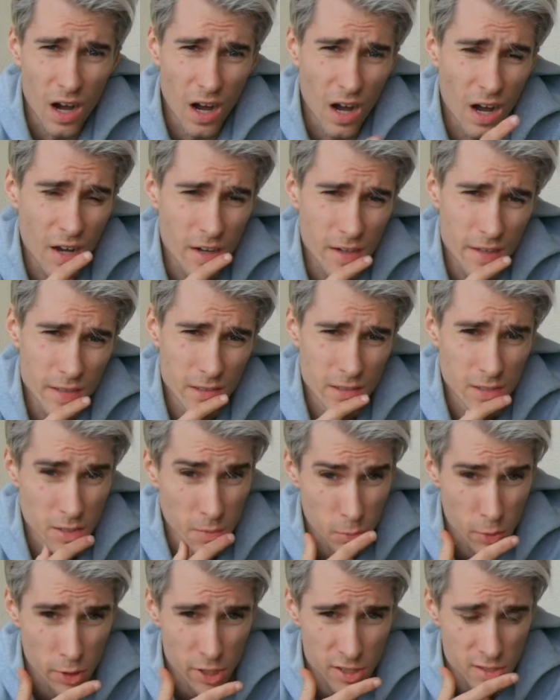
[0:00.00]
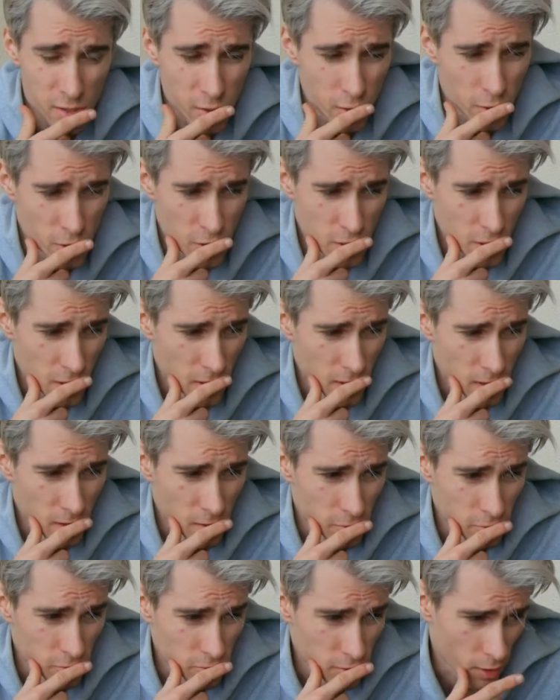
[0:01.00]
I did some research
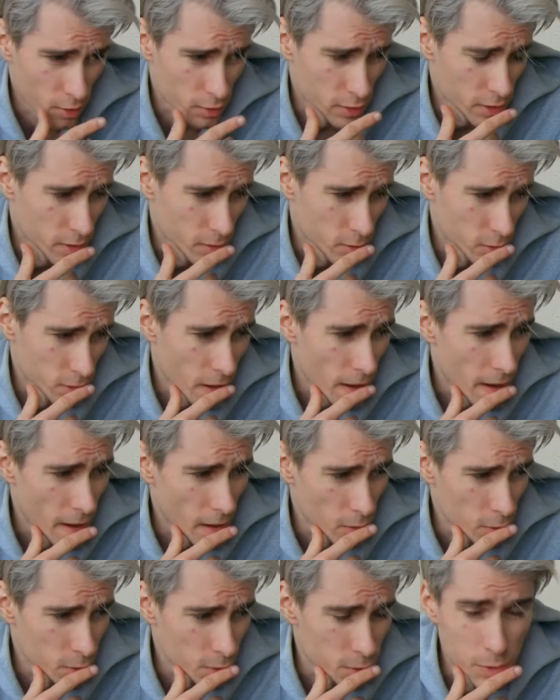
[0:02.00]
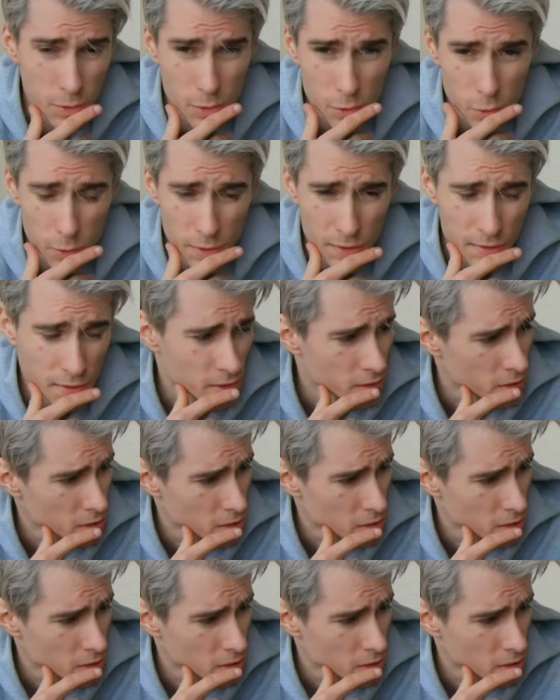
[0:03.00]
and found out how to do it.